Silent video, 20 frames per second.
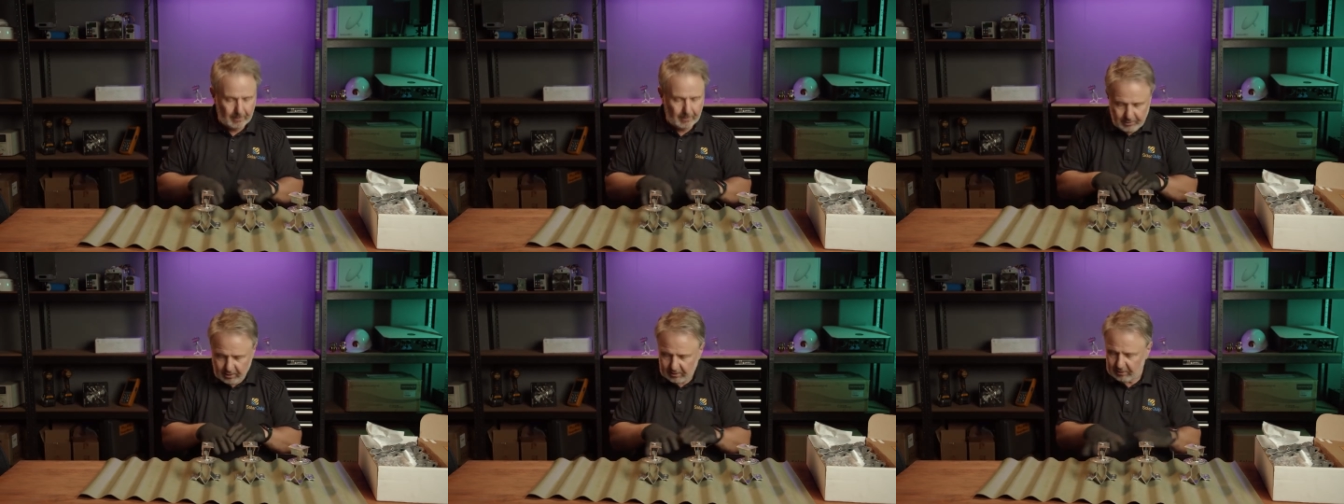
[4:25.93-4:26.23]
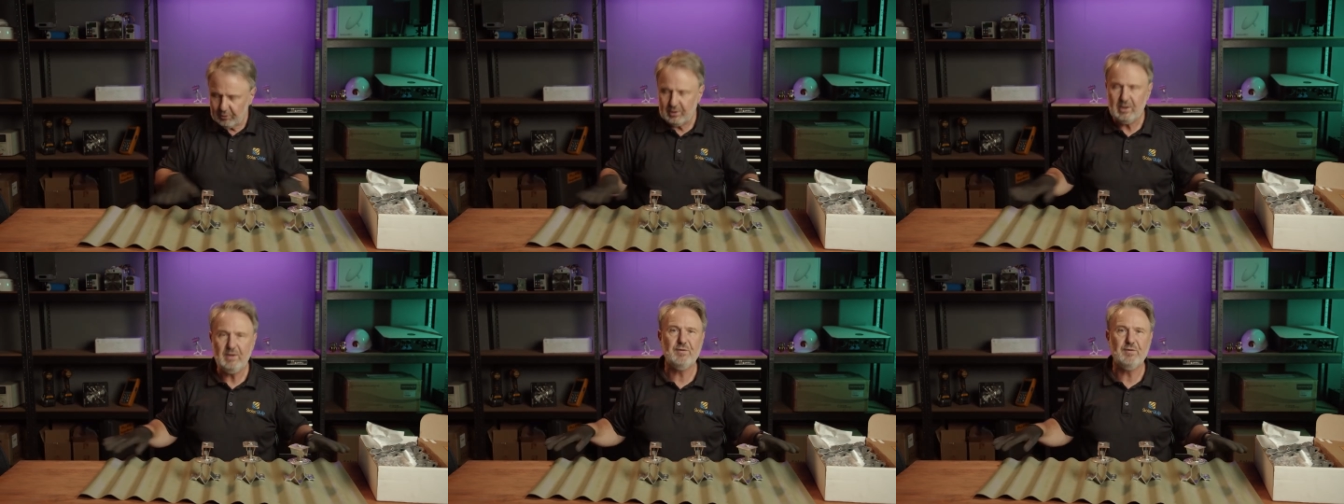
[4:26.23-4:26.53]
I'm not
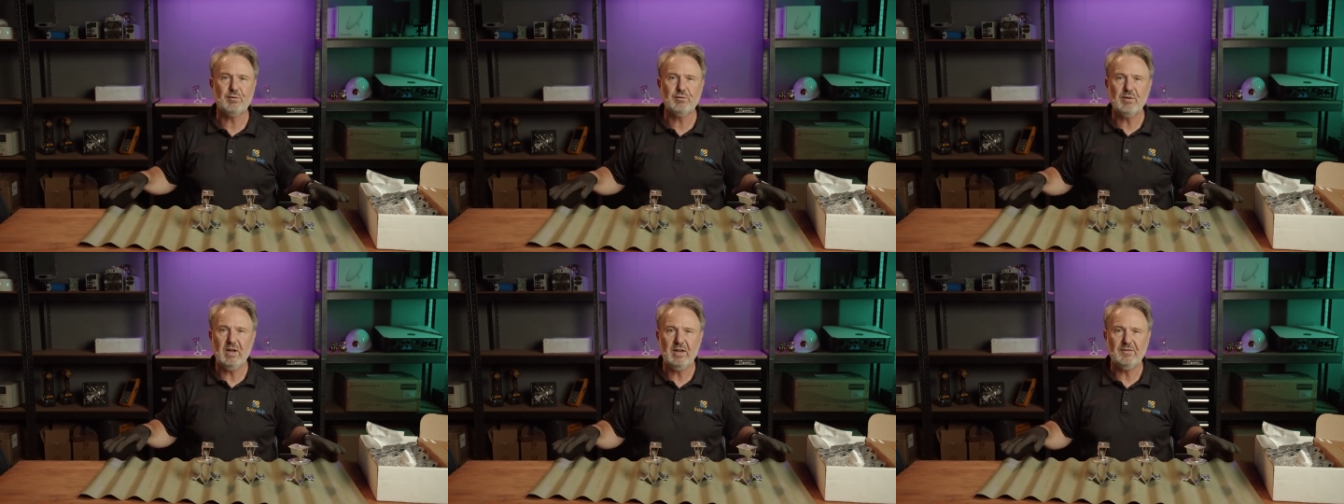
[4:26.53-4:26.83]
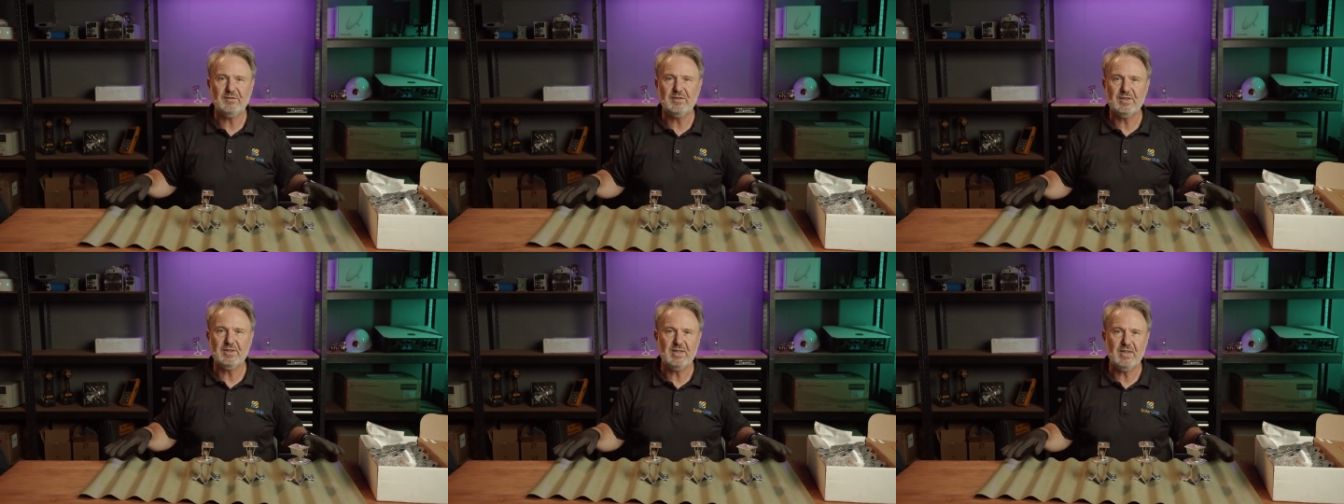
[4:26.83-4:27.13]
looking for
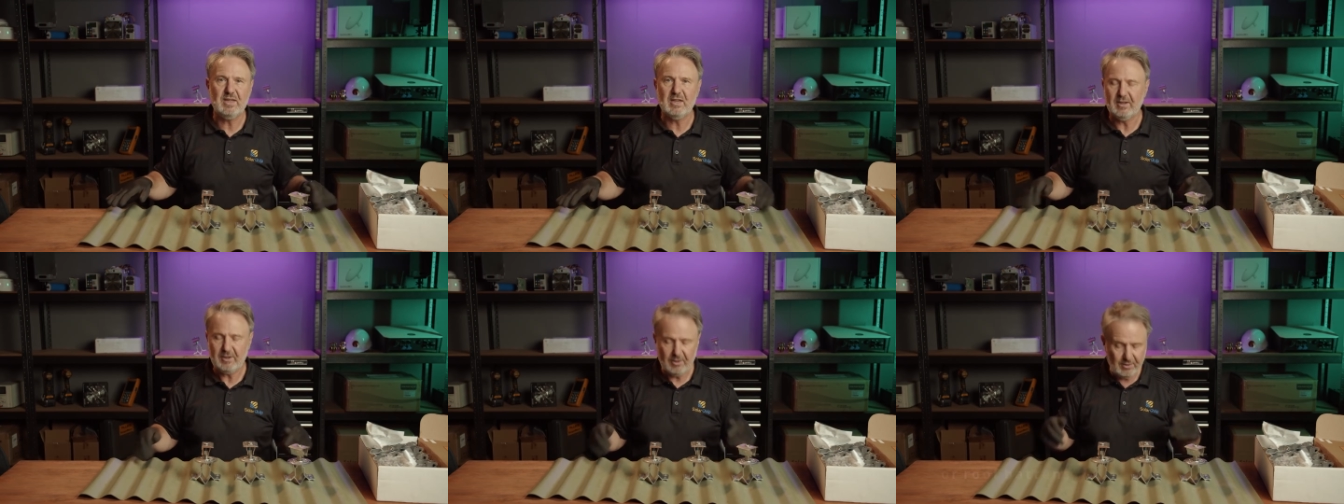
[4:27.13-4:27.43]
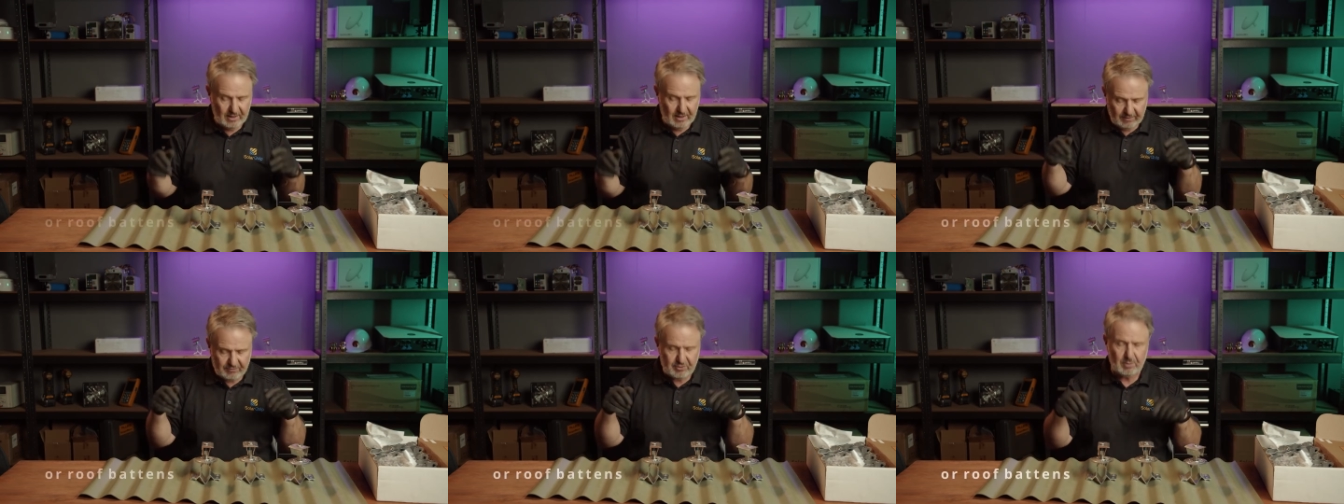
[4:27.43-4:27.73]
rafters here. I
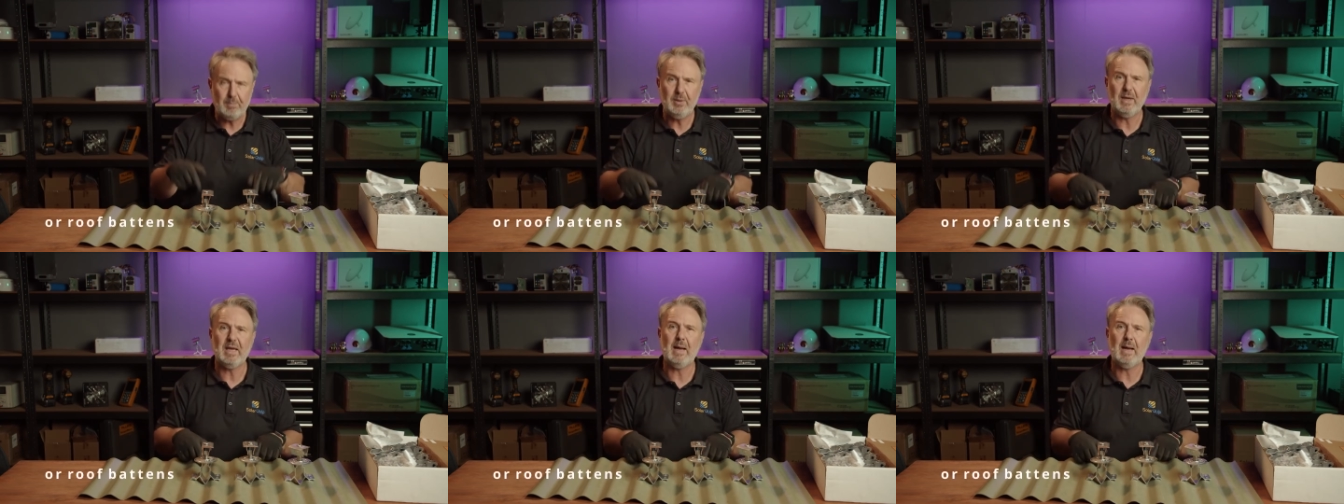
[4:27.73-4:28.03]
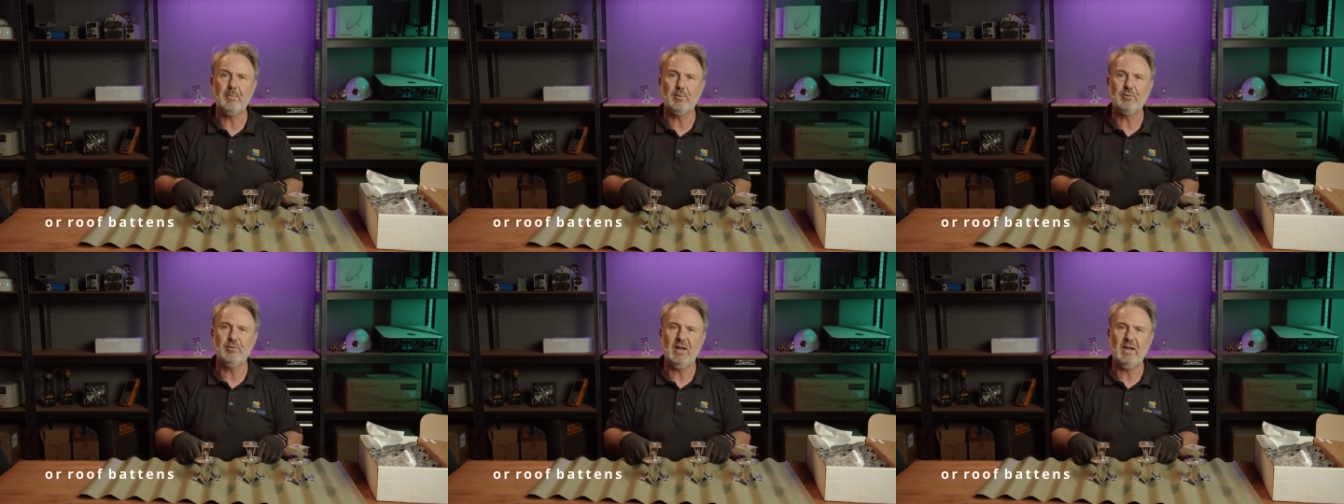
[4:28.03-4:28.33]
don't have to pick
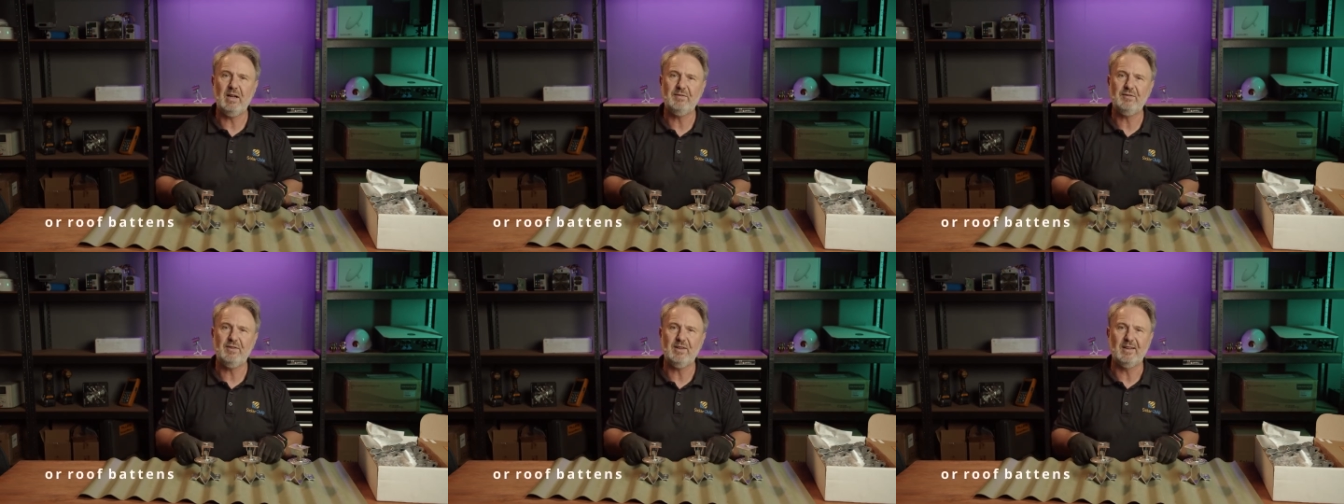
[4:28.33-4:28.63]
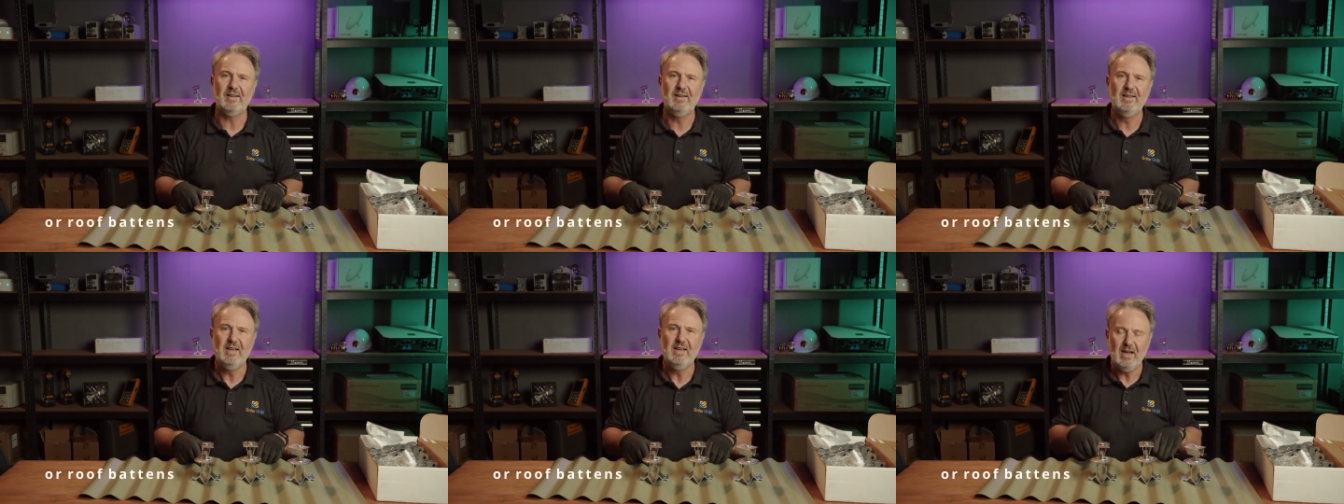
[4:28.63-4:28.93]
up a rafter.